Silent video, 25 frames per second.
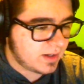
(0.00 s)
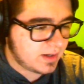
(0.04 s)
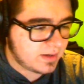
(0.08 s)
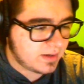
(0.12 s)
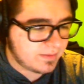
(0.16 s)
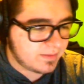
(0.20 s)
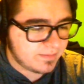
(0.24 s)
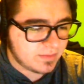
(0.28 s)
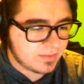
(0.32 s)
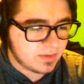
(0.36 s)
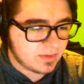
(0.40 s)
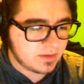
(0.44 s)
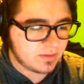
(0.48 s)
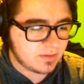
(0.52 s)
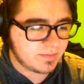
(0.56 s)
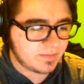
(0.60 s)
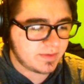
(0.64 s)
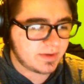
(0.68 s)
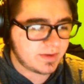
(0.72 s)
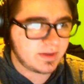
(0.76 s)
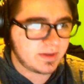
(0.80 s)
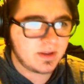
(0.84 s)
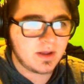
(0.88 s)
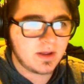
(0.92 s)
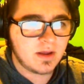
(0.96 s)
I'm a little
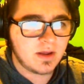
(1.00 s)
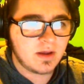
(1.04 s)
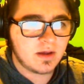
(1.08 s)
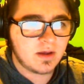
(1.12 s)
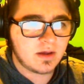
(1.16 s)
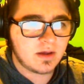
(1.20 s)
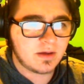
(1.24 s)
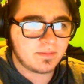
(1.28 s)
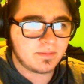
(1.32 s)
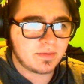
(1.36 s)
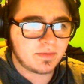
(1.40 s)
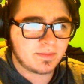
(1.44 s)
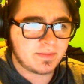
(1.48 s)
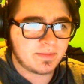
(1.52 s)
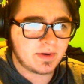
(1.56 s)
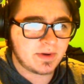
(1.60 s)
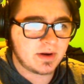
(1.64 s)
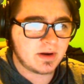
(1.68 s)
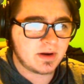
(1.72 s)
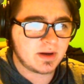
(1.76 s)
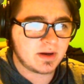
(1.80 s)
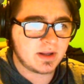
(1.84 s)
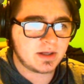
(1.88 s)
bit unprepared.